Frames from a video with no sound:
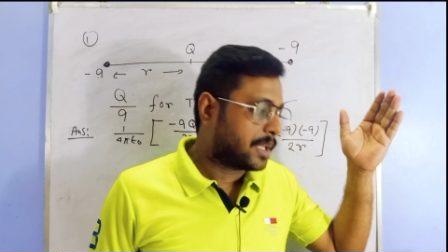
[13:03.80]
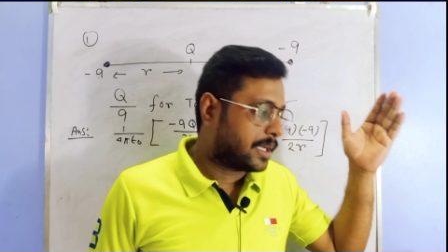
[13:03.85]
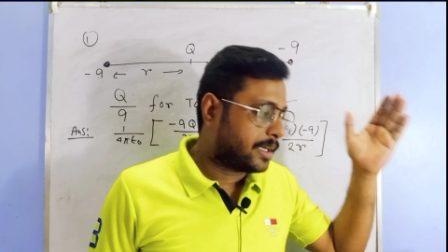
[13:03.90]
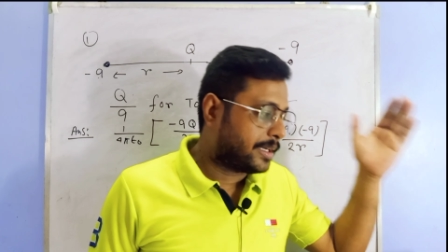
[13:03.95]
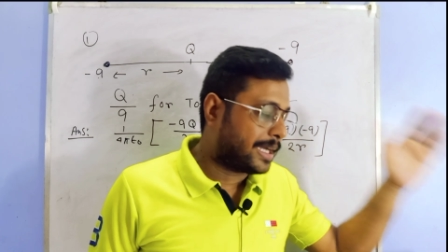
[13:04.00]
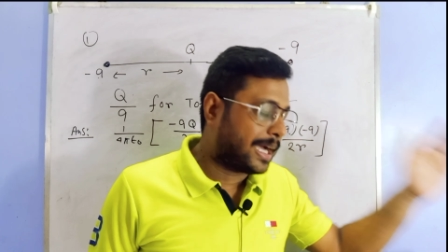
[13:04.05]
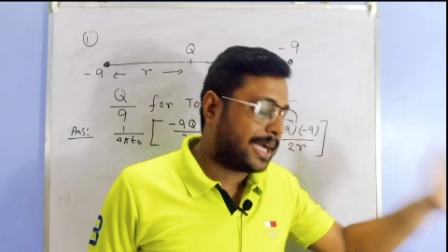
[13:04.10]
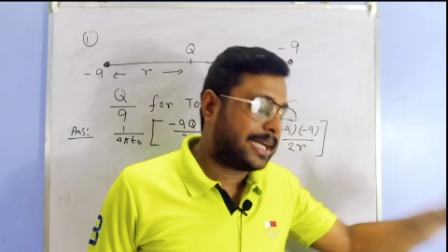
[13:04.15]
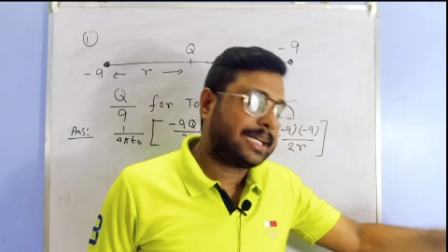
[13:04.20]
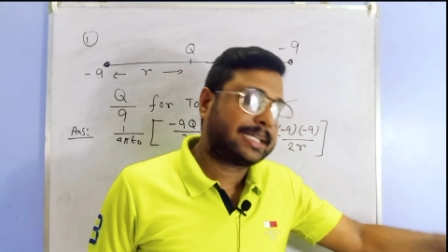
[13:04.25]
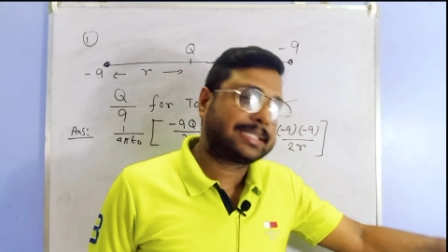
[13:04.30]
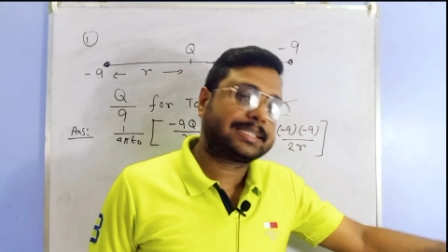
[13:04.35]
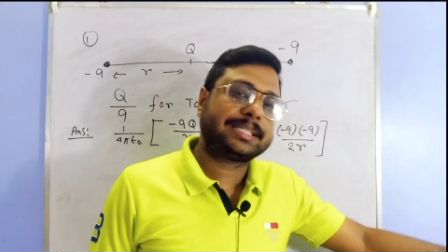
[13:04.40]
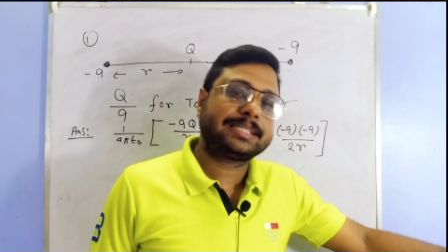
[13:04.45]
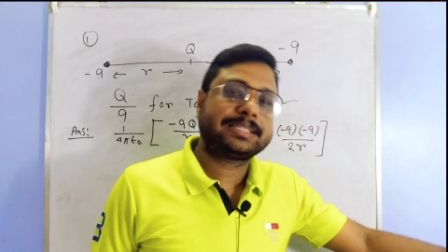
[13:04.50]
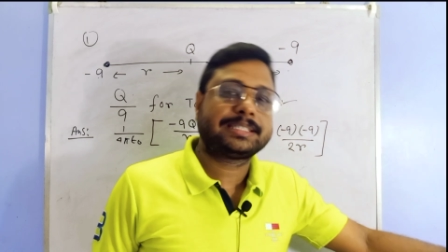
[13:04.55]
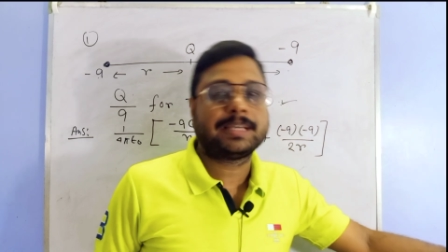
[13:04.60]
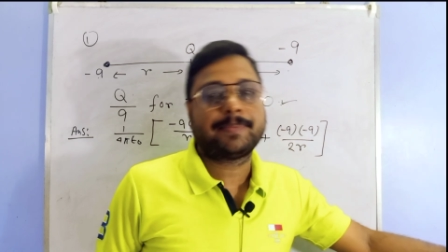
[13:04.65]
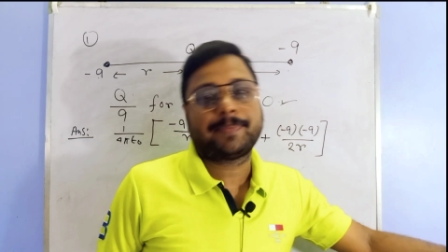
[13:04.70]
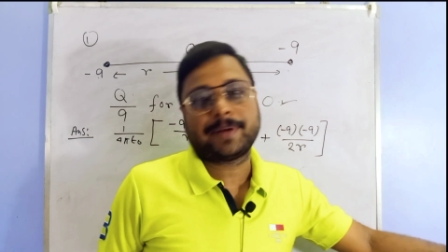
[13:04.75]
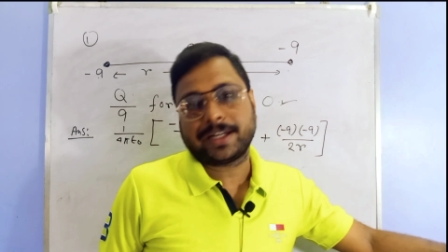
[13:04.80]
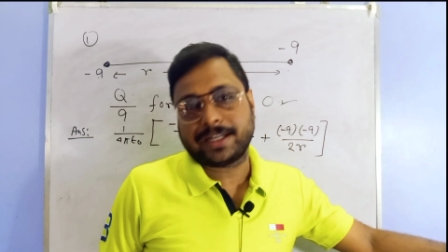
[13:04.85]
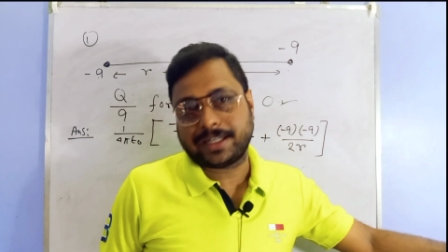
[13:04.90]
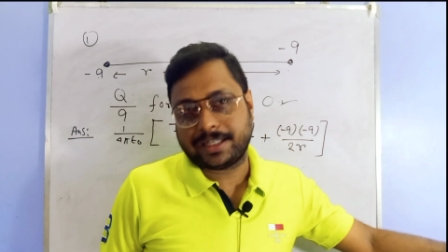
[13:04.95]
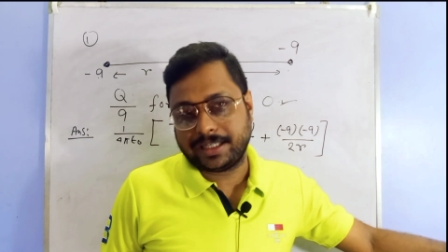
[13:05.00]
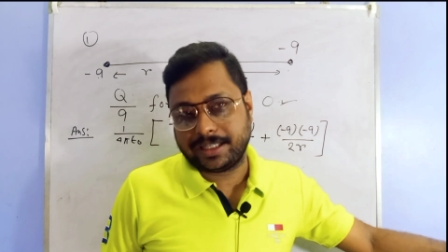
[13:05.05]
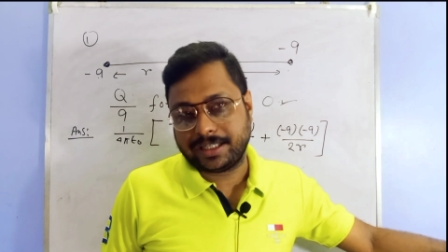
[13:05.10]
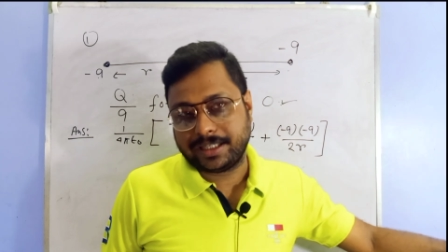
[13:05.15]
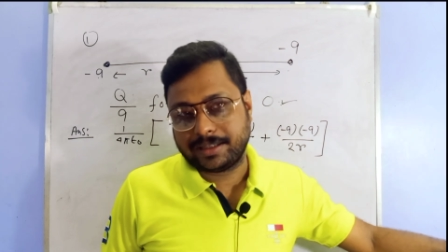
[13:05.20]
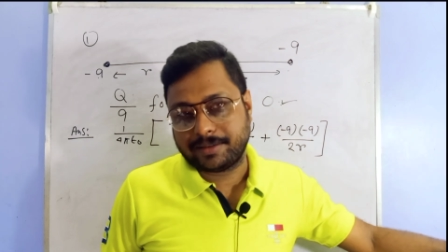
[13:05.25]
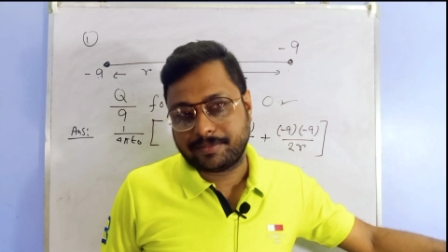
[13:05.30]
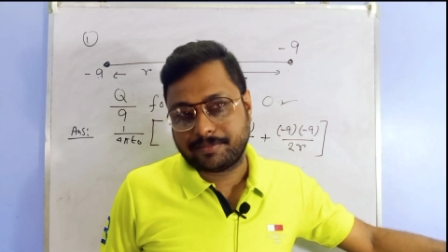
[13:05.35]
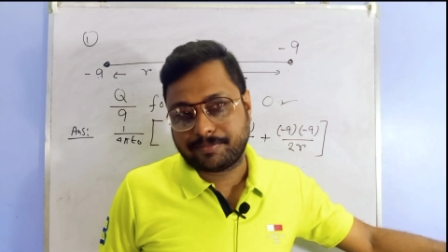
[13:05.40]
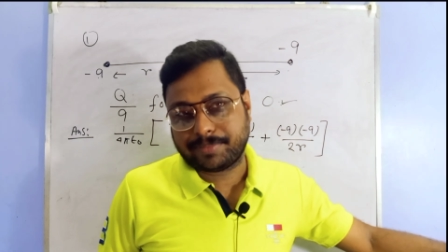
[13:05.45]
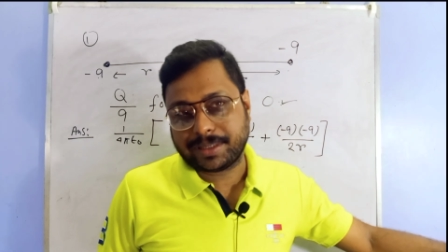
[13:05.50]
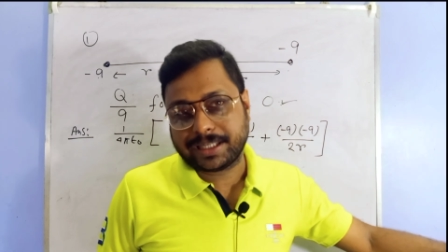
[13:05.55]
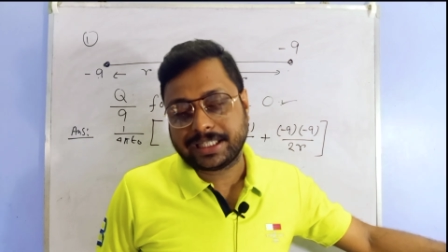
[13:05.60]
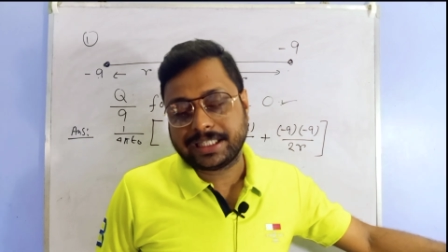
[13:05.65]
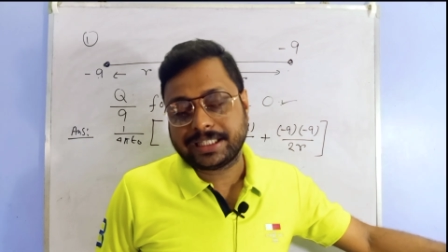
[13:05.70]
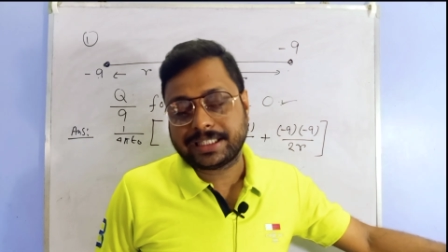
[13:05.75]
direction separately.
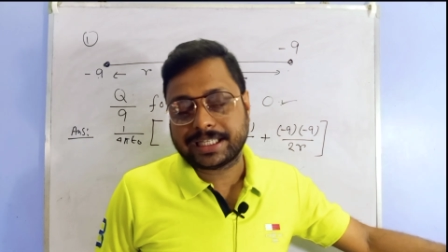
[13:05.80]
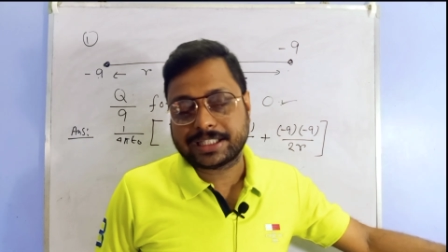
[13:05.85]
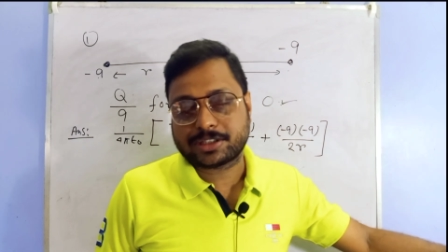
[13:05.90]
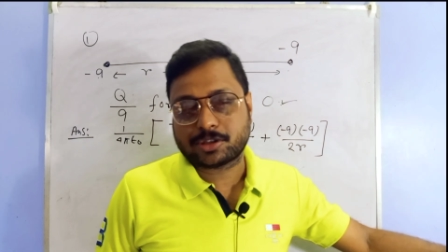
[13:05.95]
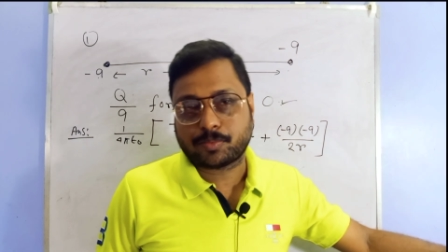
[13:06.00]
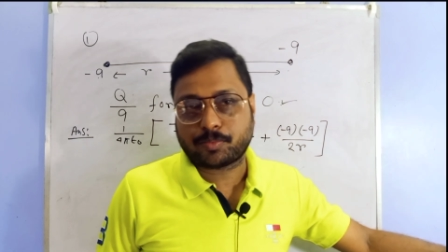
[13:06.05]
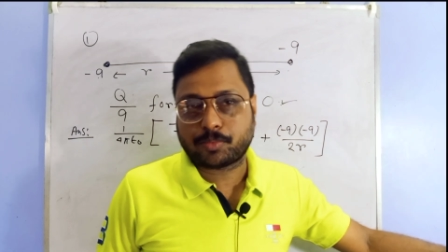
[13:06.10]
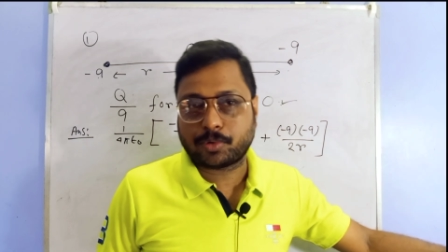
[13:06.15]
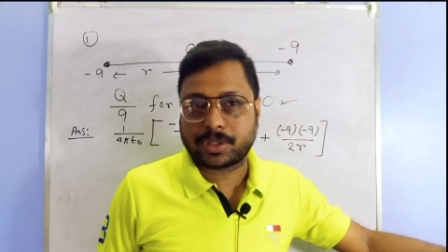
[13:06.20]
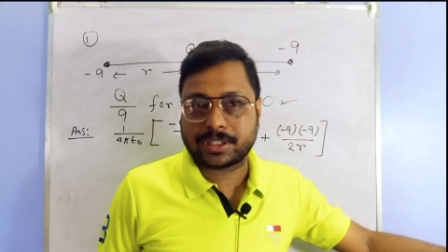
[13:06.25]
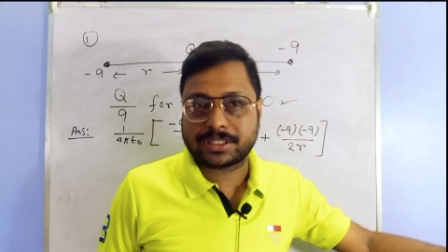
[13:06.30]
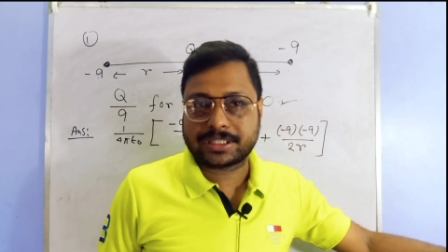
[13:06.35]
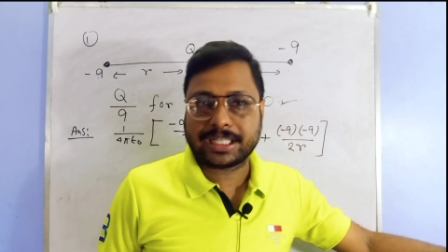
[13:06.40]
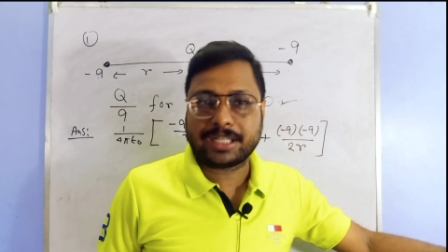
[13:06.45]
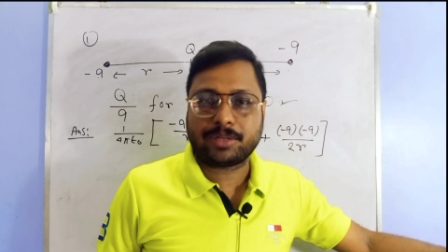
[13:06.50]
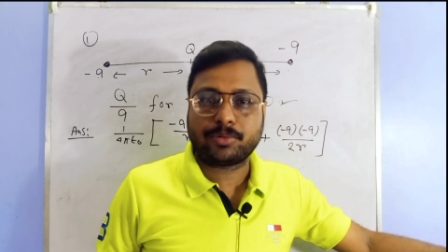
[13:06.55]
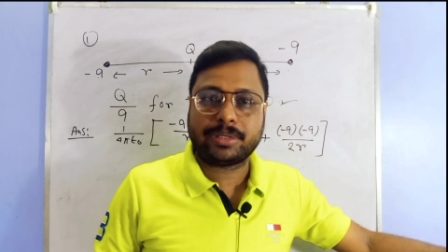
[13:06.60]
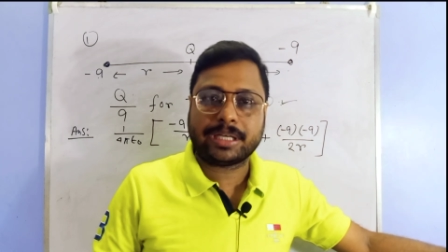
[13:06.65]
But in case of potential,